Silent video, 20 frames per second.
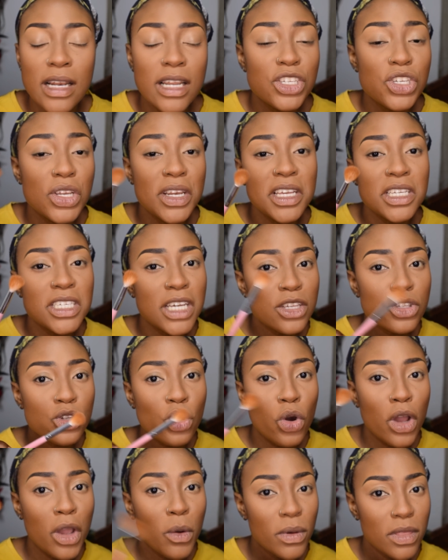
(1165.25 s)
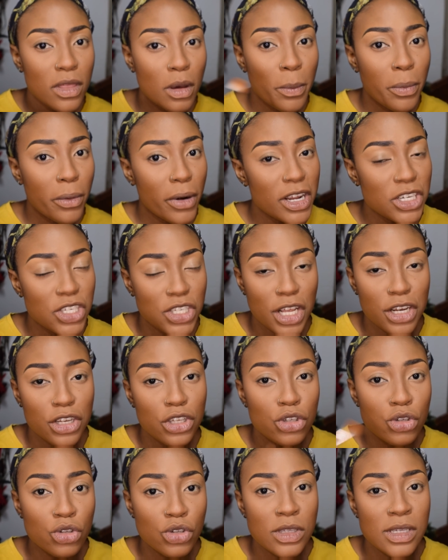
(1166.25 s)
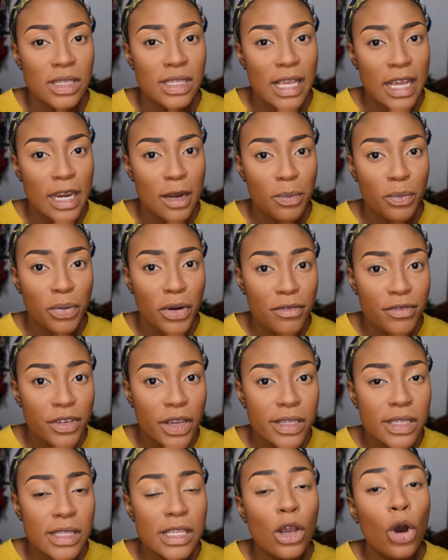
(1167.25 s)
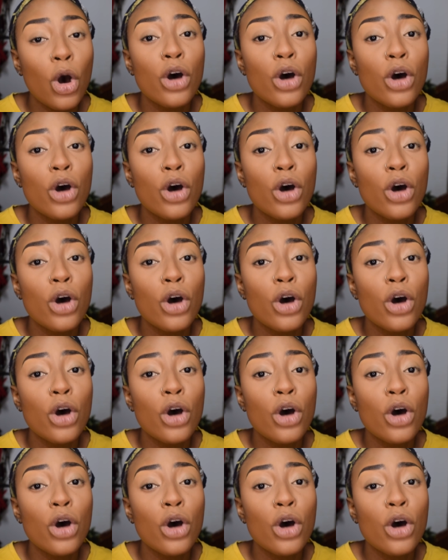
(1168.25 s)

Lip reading: literally just go in with the brush that you used to set it previously,